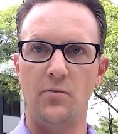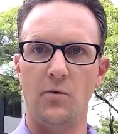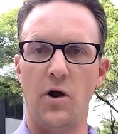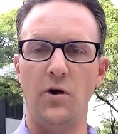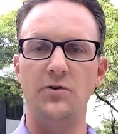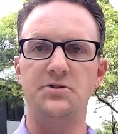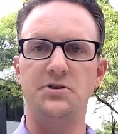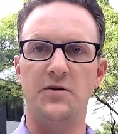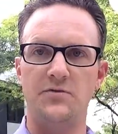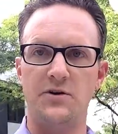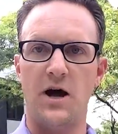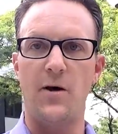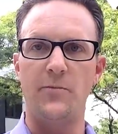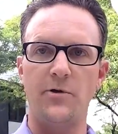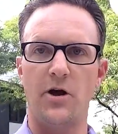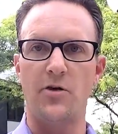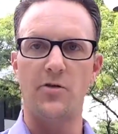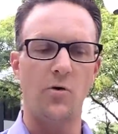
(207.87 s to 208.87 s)
relative to
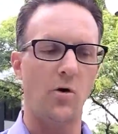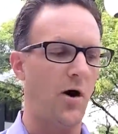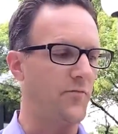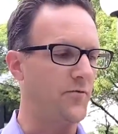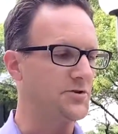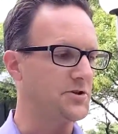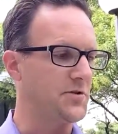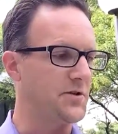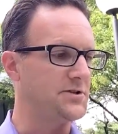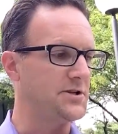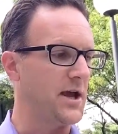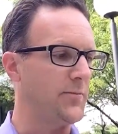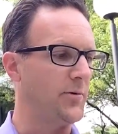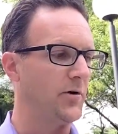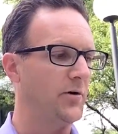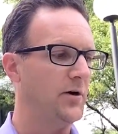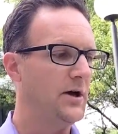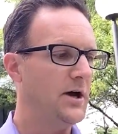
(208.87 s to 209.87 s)
how many other offers on the
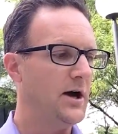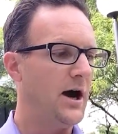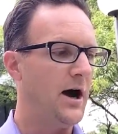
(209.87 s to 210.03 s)
table.